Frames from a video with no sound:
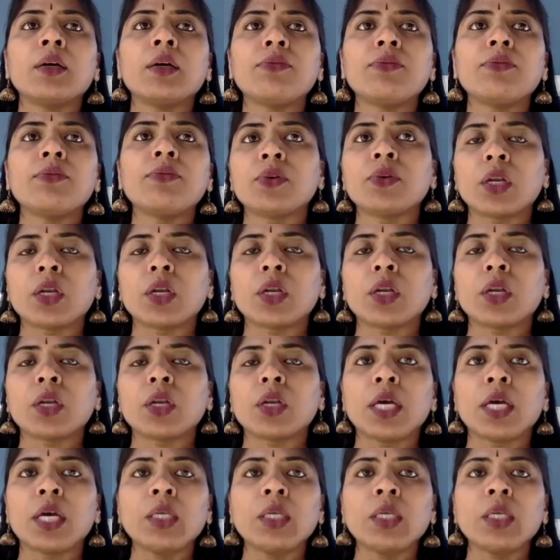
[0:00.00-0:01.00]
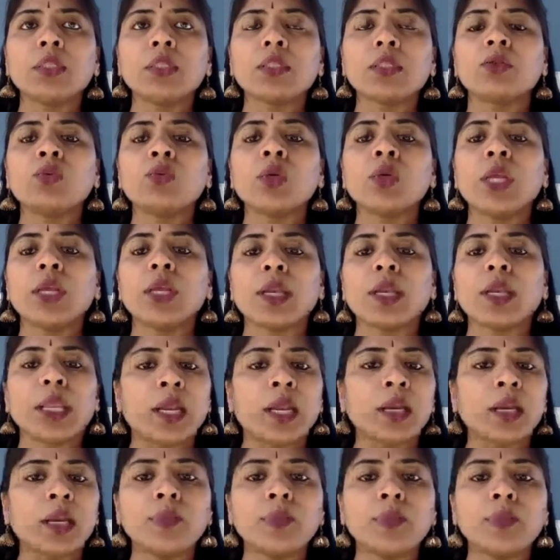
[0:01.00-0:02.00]
for any student
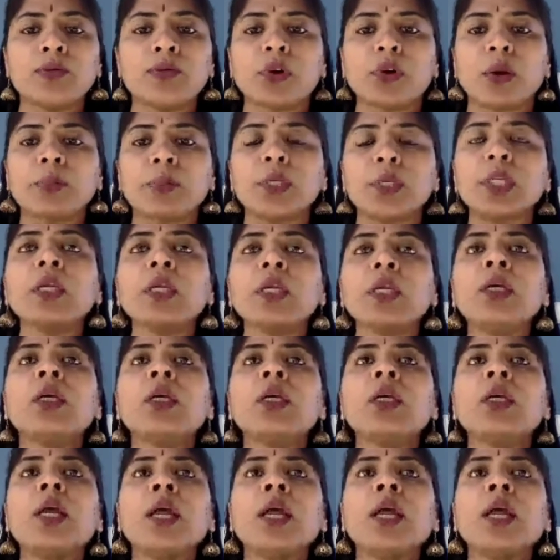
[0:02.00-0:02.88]
and a performer.